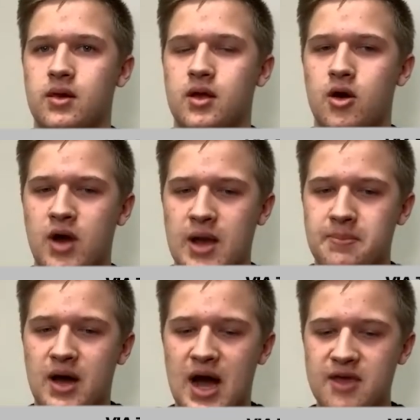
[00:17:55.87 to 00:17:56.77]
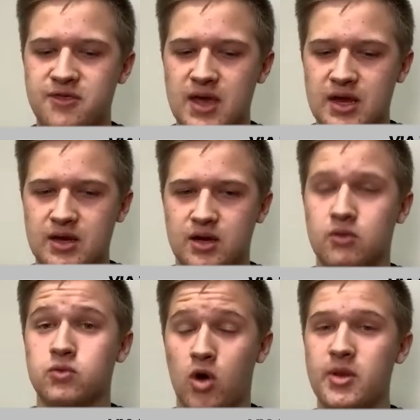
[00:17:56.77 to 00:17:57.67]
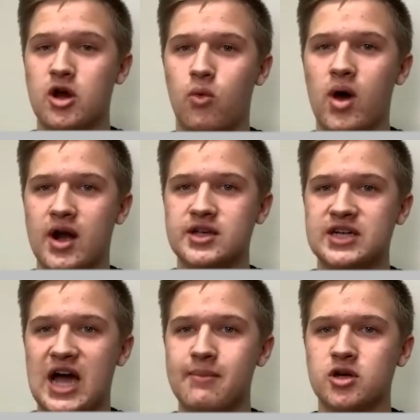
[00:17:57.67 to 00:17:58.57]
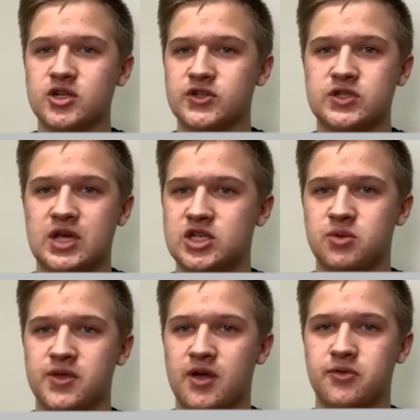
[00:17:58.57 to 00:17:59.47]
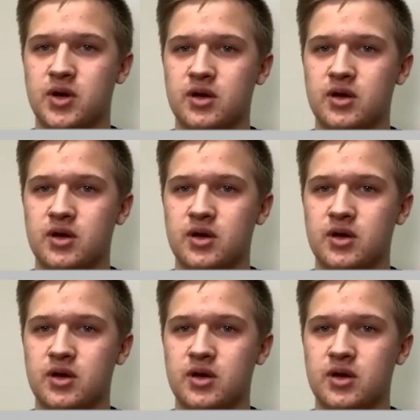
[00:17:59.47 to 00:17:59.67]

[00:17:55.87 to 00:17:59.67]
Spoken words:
Okay, I think, do you want me to go one at a time or just hit you with all 3?